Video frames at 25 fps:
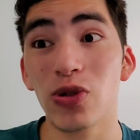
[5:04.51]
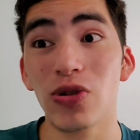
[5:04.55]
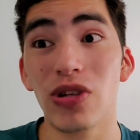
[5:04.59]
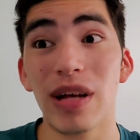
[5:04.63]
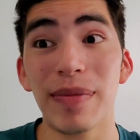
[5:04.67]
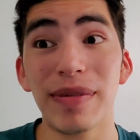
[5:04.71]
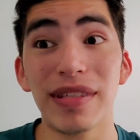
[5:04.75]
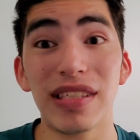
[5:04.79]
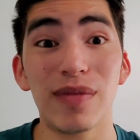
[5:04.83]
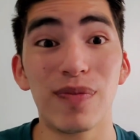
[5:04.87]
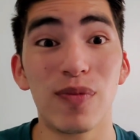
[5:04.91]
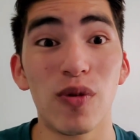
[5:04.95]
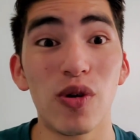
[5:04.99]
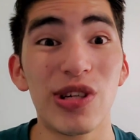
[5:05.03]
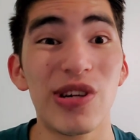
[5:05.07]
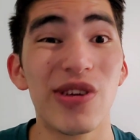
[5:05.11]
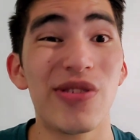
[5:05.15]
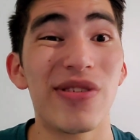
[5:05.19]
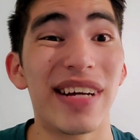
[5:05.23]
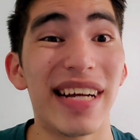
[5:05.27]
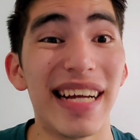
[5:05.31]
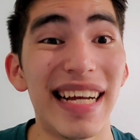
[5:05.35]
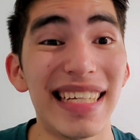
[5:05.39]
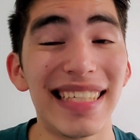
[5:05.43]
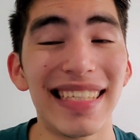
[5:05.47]
So that means the
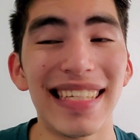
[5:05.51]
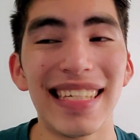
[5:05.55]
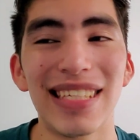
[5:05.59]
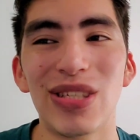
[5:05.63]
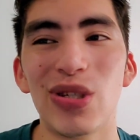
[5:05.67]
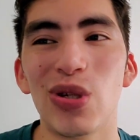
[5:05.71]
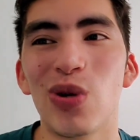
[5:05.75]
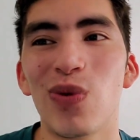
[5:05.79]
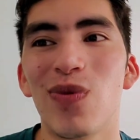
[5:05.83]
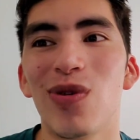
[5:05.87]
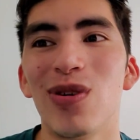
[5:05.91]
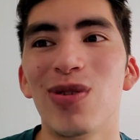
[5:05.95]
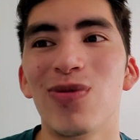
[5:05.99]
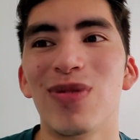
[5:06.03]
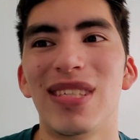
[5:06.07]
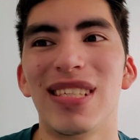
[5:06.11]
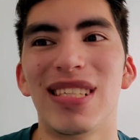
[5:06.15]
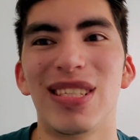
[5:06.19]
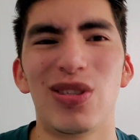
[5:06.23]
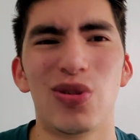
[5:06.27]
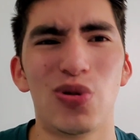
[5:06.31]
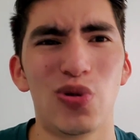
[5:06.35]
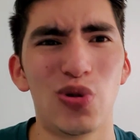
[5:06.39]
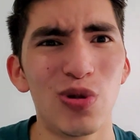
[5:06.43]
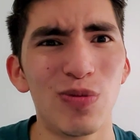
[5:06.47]
Vulture is in this universe, which
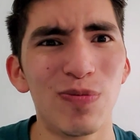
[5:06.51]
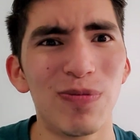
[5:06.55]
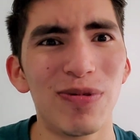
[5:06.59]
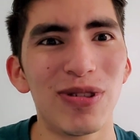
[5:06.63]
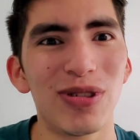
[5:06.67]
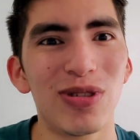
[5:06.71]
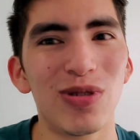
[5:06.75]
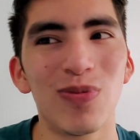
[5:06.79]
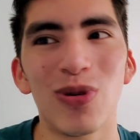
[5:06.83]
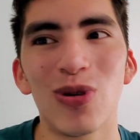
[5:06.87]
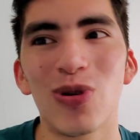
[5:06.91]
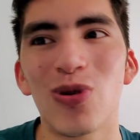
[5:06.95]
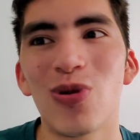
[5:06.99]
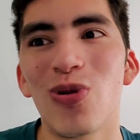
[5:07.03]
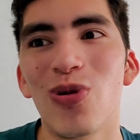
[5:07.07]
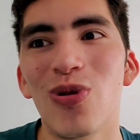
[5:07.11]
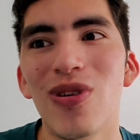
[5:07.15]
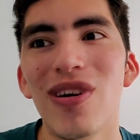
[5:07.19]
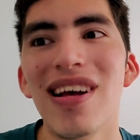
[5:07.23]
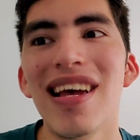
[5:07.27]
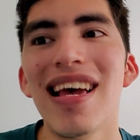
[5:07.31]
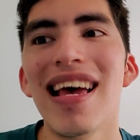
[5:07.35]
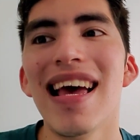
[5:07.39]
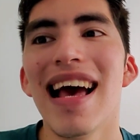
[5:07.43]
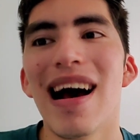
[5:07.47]
is super, super
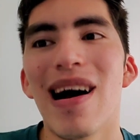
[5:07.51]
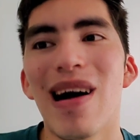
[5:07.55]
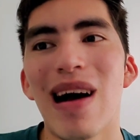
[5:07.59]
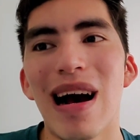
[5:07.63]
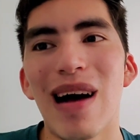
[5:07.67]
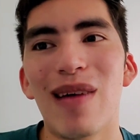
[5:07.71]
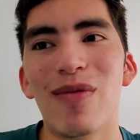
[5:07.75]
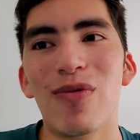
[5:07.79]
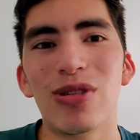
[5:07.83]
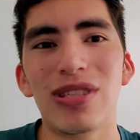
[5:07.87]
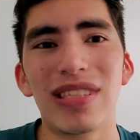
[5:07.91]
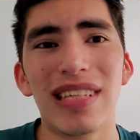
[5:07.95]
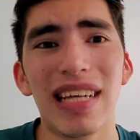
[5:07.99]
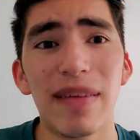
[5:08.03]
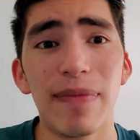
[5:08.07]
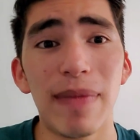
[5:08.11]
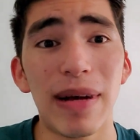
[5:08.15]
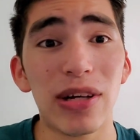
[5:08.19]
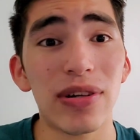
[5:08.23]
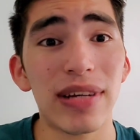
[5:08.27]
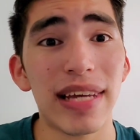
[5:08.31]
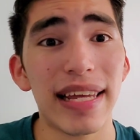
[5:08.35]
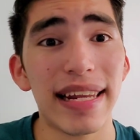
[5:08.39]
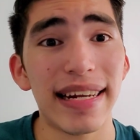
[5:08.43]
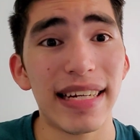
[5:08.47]
cool. We'll see if
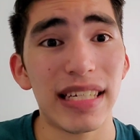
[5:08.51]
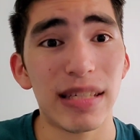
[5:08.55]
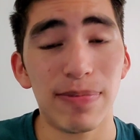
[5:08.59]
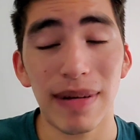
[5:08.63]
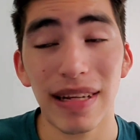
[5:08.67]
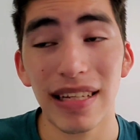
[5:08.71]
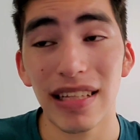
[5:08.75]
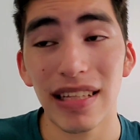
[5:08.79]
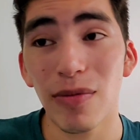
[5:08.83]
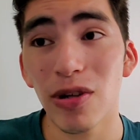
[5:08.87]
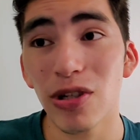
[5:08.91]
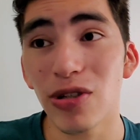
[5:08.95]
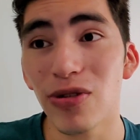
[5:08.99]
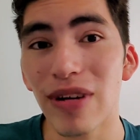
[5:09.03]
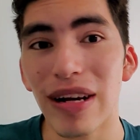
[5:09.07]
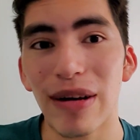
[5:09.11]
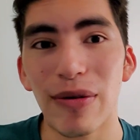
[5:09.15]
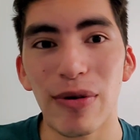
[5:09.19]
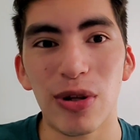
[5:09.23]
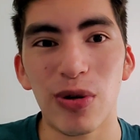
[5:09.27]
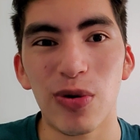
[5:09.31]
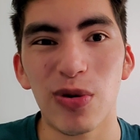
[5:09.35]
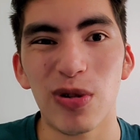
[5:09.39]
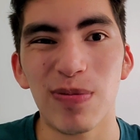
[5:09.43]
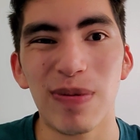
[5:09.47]
Michael Keaton is playing the Vulture. I
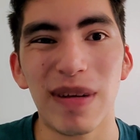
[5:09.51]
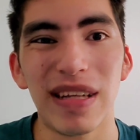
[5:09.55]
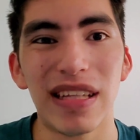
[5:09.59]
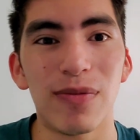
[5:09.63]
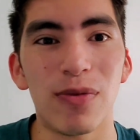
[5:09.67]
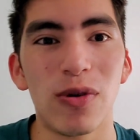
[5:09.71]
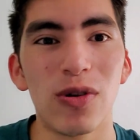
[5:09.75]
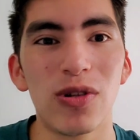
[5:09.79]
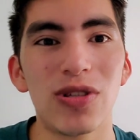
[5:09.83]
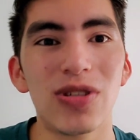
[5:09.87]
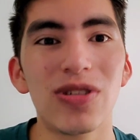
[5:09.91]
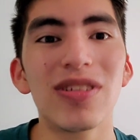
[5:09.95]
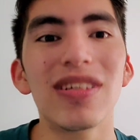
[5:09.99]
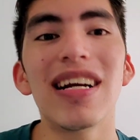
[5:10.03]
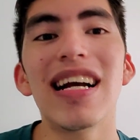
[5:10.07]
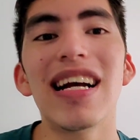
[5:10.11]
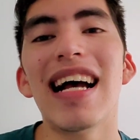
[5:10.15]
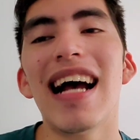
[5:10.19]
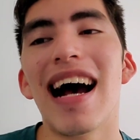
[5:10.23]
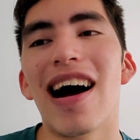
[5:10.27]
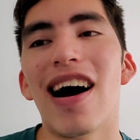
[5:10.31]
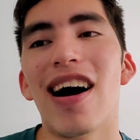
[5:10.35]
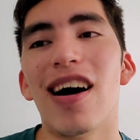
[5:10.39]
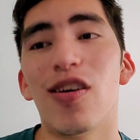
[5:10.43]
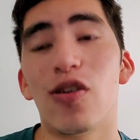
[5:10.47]
wonder who's playing the Vulture,
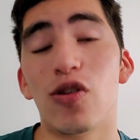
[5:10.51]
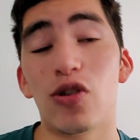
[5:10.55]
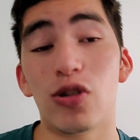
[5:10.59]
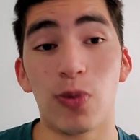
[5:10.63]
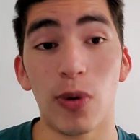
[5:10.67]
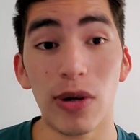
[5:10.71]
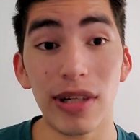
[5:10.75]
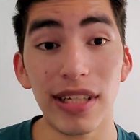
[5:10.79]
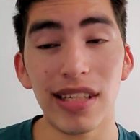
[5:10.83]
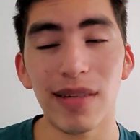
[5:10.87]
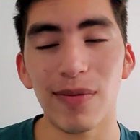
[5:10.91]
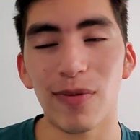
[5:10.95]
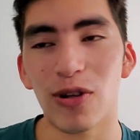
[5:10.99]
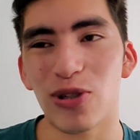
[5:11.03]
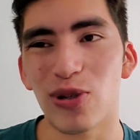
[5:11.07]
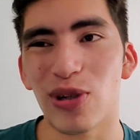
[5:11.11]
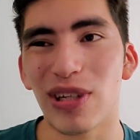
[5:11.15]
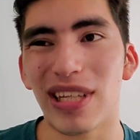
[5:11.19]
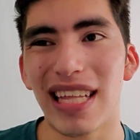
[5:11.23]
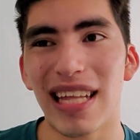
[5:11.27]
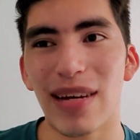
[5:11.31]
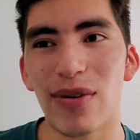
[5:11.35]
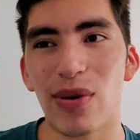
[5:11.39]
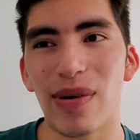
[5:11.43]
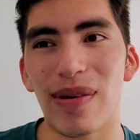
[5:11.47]
who's voicing the Vulture.
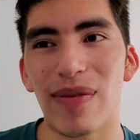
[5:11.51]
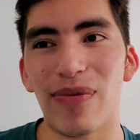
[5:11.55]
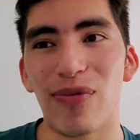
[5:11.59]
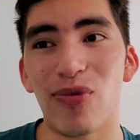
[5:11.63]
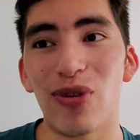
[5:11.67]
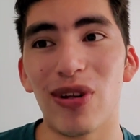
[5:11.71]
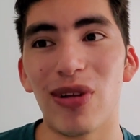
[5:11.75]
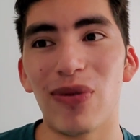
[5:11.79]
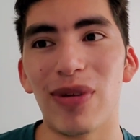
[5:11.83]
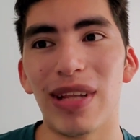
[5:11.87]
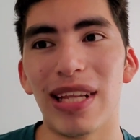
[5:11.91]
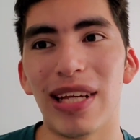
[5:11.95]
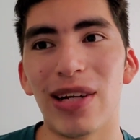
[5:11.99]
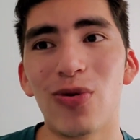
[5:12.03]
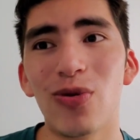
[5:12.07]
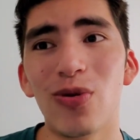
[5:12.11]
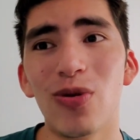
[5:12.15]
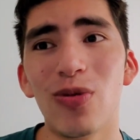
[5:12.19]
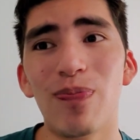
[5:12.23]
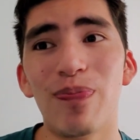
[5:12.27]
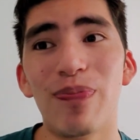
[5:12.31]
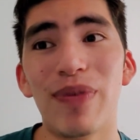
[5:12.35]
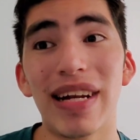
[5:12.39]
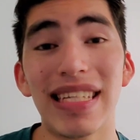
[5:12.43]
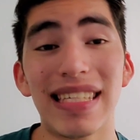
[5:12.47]
I think that would be really, really
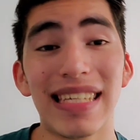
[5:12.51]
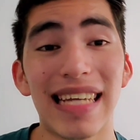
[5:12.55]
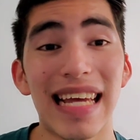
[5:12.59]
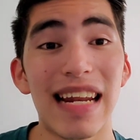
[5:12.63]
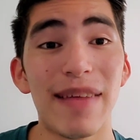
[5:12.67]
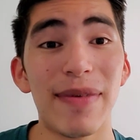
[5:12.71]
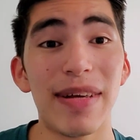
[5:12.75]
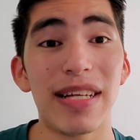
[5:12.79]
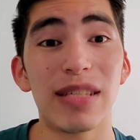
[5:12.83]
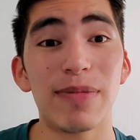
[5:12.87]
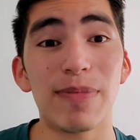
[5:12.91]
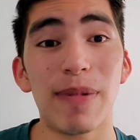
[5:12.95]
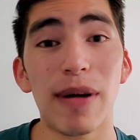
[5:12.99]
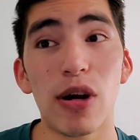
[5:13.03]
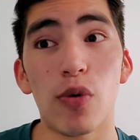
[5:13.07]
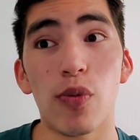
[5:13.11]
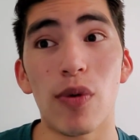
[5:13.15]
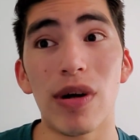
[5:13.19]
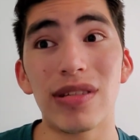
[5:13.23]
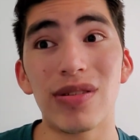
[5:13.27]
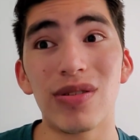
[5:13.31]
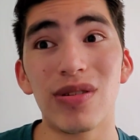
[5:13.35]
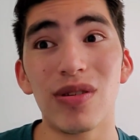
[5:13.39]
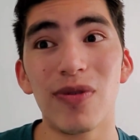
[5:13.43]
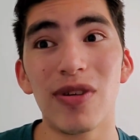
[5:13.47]
cool. But it's going to be in
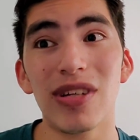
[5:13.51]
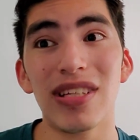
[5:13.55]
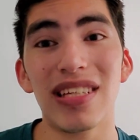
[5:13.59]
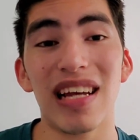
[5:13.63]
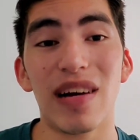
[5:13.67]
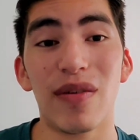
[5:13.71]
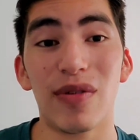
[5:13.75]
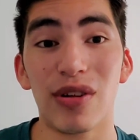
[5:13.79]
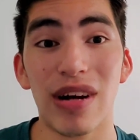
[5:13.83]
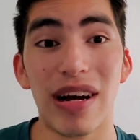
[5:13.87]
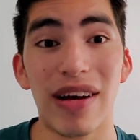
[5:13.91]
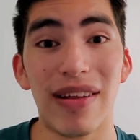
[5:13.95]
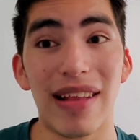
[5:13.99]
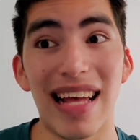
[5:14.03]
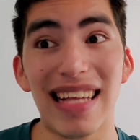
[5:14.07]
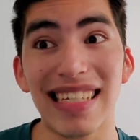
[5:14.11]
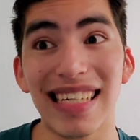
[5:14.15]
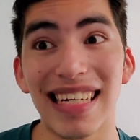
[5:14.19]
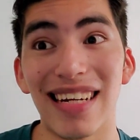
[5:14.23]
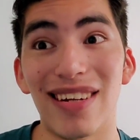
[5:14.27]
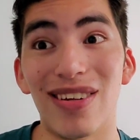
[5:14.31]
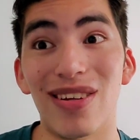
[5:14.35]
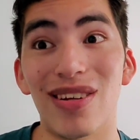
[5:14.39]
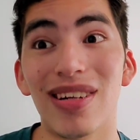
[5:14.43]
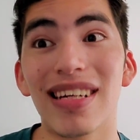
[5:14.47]
Spider-Gwen's universe. I wonder how that's
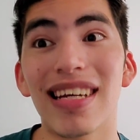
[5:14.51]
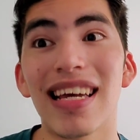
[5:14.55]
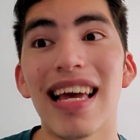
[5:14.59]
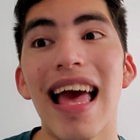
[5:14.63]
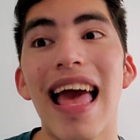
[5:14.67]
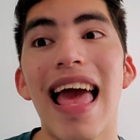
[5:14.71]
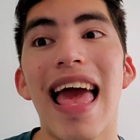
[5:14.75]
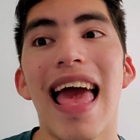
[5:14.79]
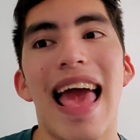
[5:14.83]
going to look.